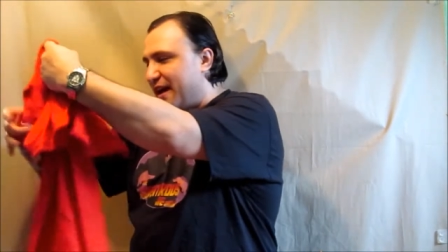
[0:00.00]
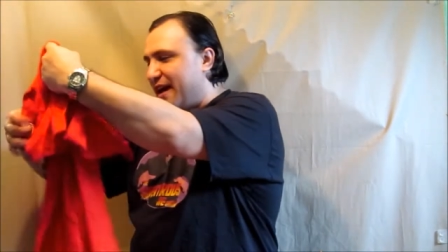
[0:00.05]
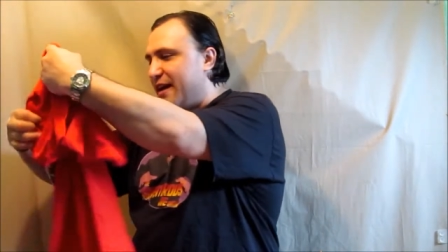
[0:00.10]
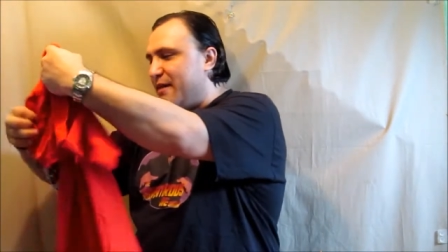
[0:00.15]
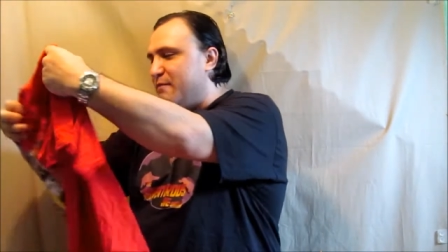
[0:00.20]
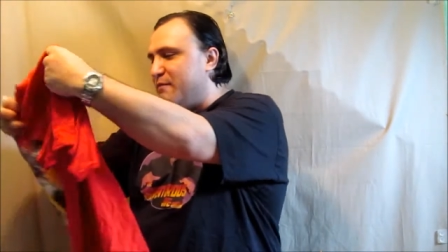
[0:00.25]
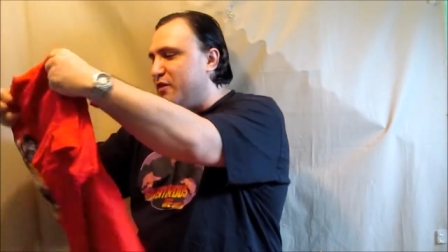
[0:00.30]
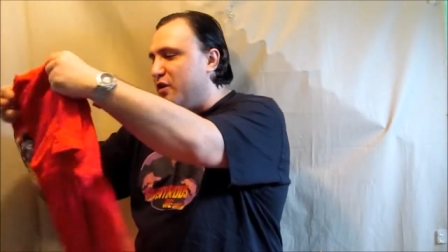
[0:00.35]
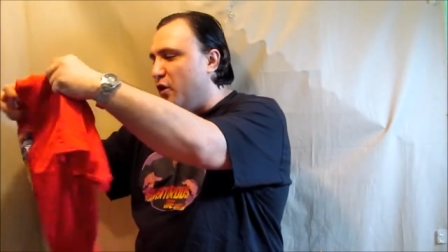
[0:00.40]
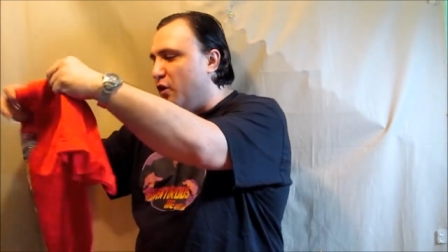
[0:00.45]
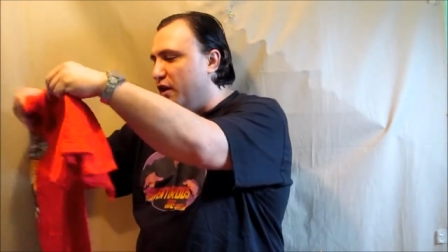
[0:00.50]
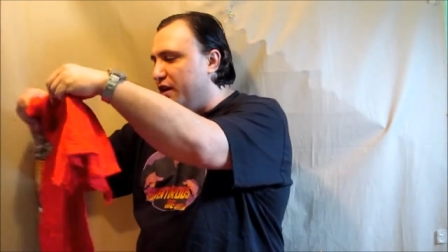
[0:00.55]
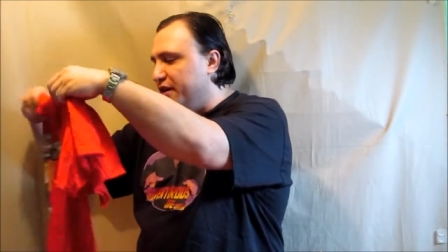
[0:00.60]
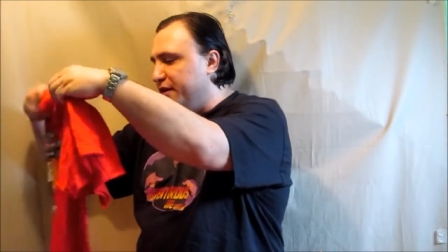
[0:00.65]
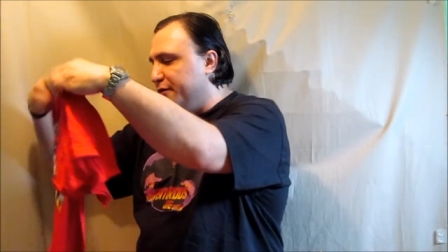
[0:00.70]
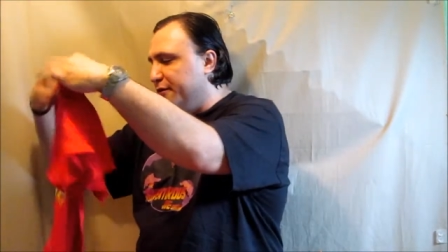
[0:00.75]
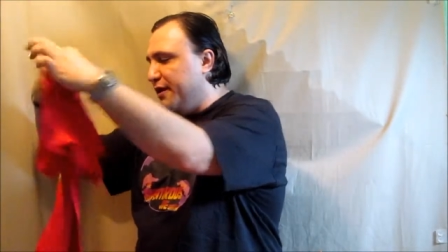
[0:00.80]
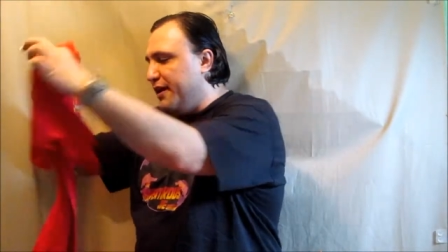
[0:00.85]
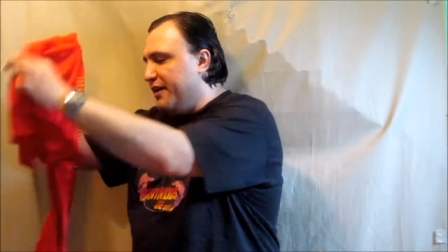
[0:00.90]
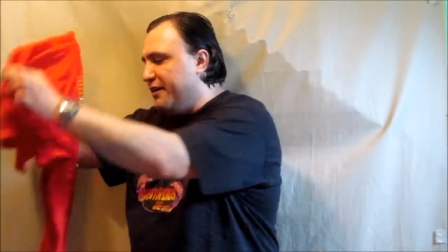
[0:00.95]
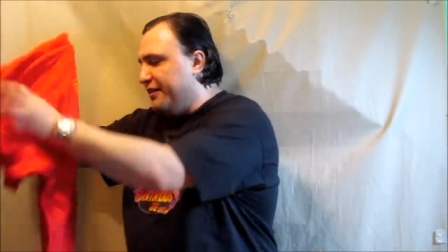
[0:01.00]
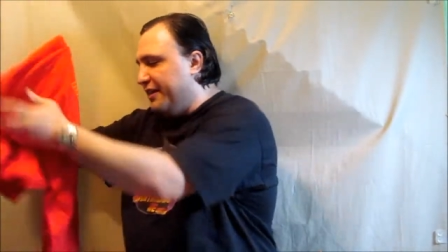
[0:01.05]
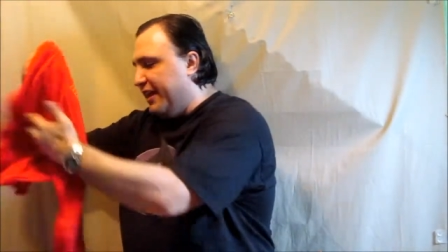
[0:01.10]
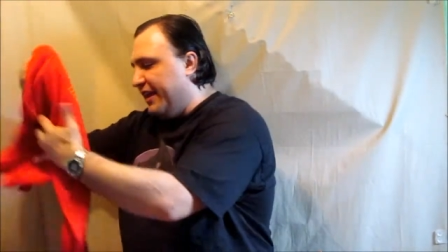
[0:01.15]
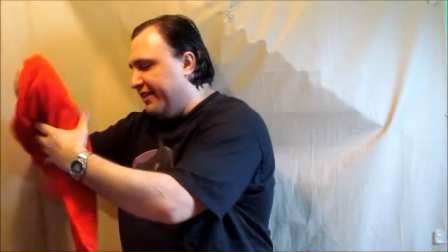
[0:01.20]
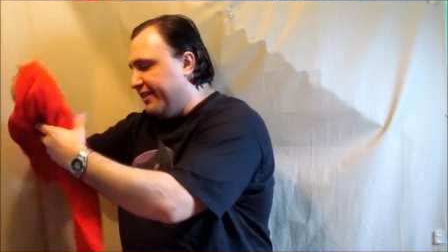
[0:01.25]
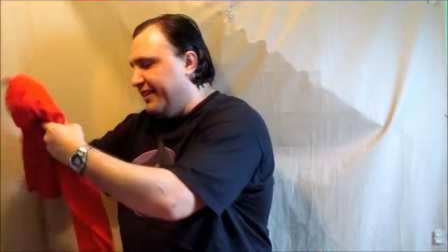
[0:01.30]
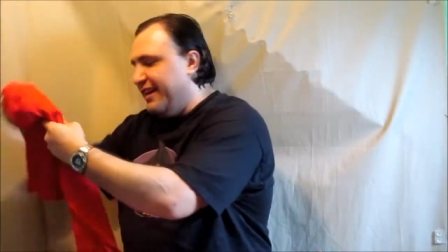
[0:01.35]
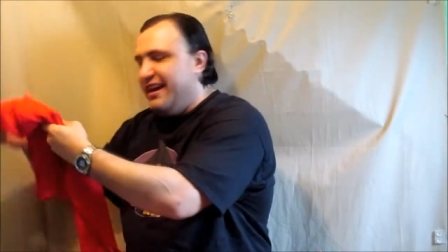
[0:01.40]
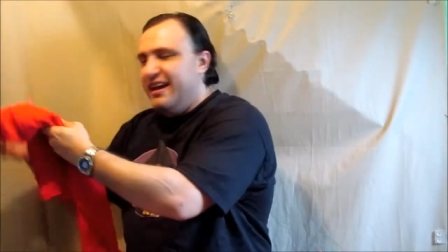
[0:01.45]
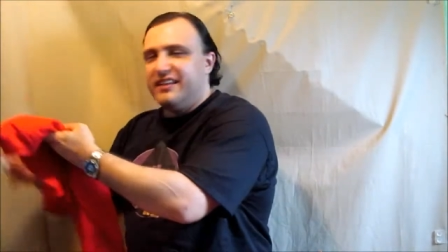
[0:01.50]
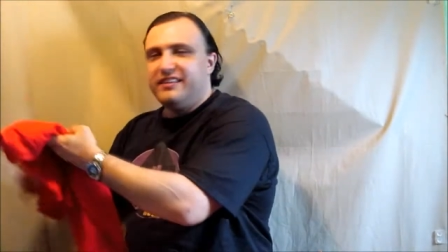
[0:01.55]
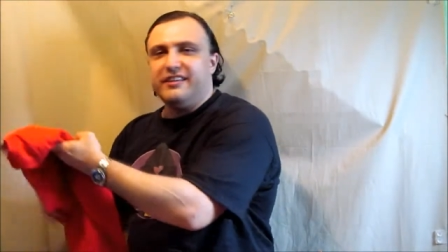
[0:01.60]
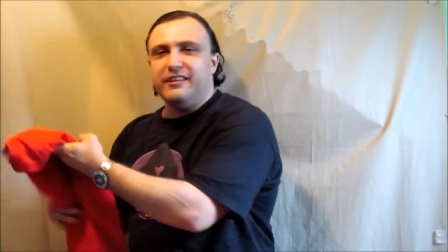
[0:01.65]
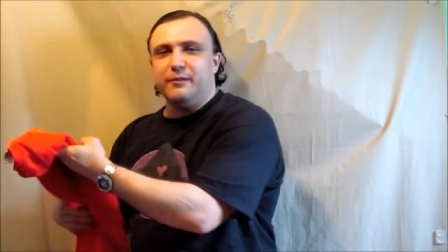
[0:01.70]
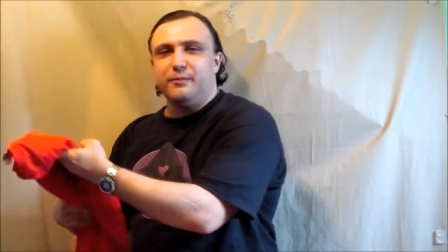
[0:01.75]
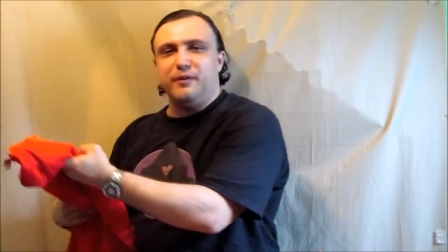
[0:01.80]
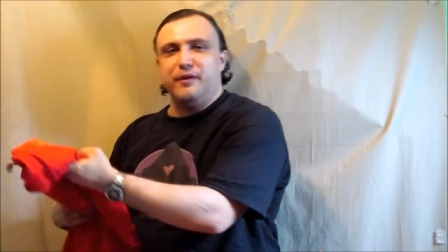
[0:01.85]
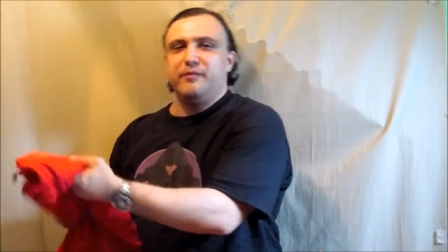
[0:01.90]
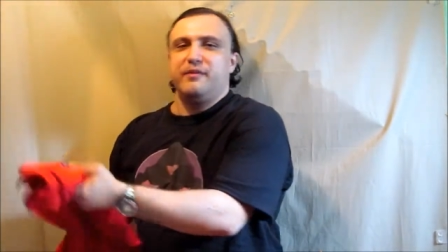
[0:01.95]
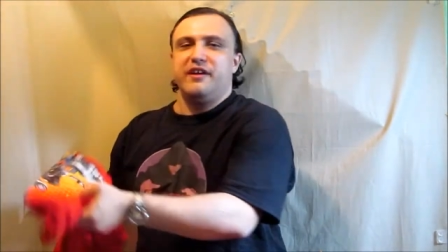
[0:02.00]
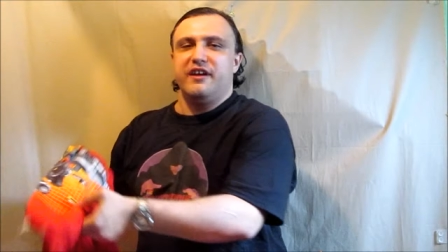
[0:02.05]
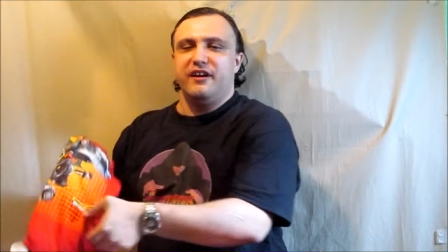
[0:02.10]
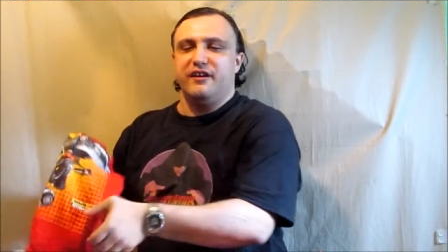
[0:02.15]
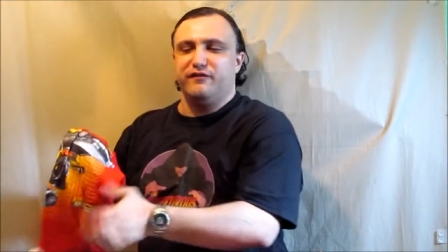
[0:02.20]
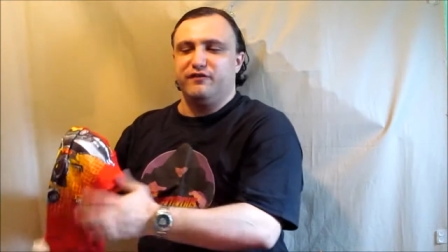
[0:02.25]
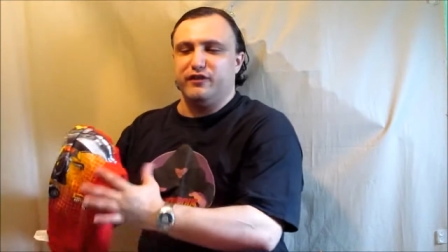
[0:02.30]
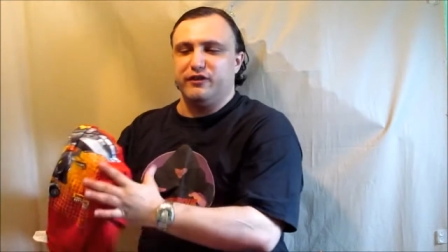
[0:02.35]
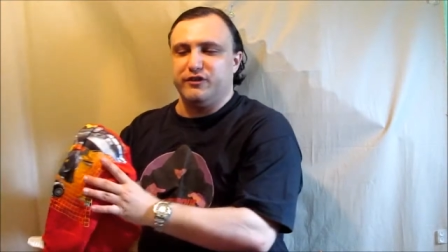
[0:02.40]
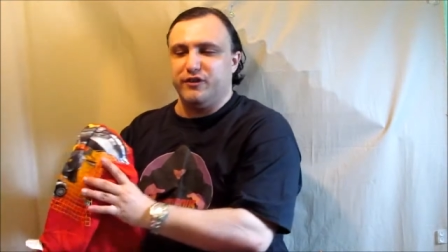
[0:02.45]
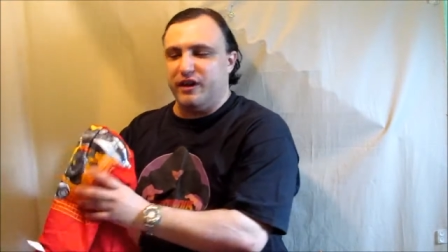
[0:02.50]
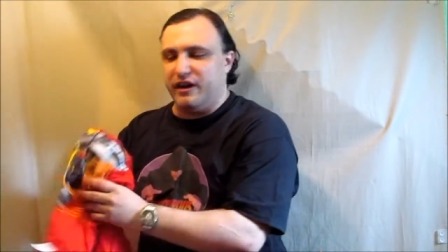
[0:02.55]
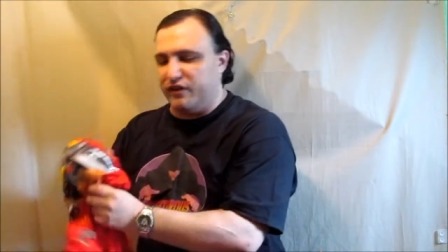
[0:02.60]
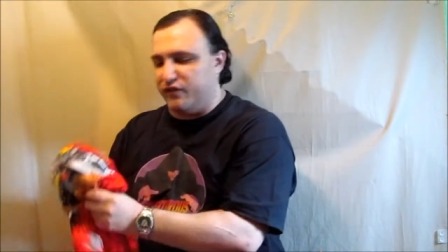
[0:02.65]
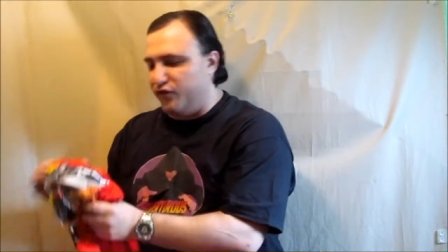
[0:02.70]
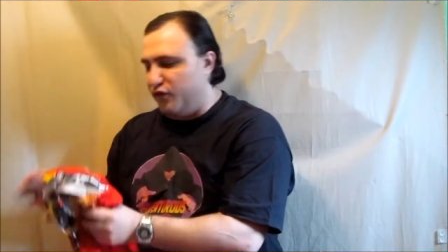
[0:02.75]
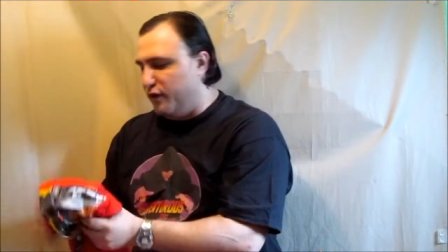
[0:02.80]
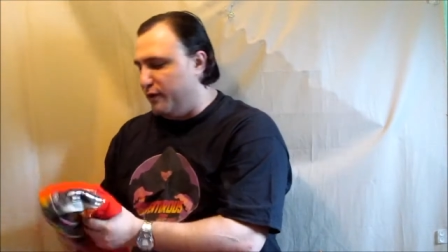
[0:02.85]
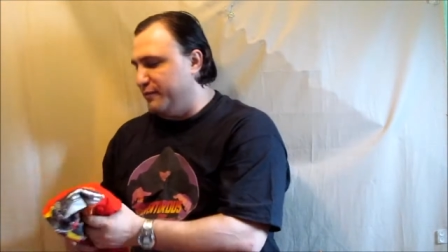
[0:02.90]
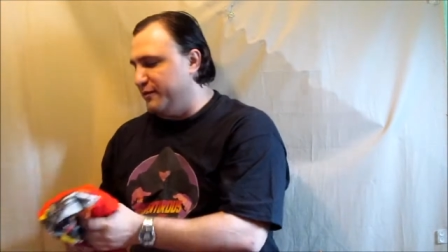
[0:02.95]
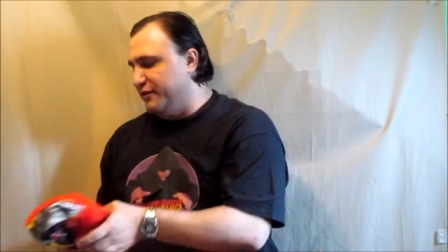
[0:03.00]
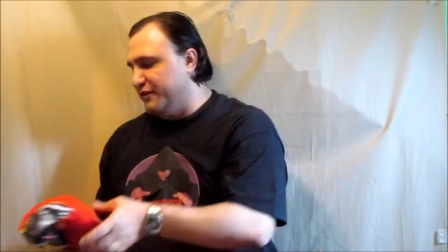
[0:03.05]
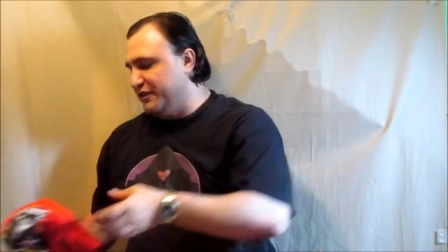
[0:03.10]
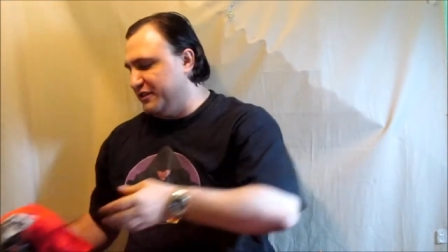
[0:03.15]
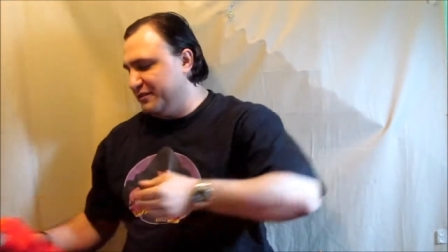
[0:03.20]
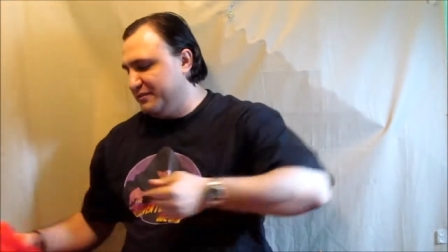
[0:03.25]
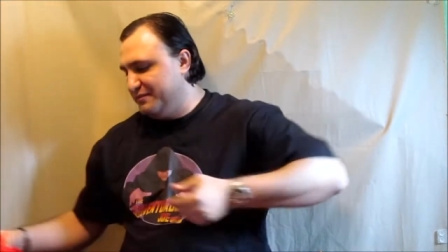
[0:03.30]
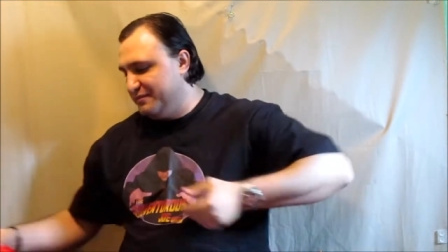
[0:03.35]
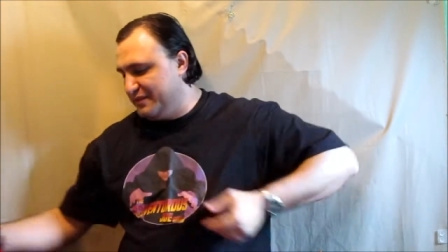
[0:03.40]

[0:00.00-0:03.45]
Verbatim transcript: I am going to wear this to the premiere for Transformers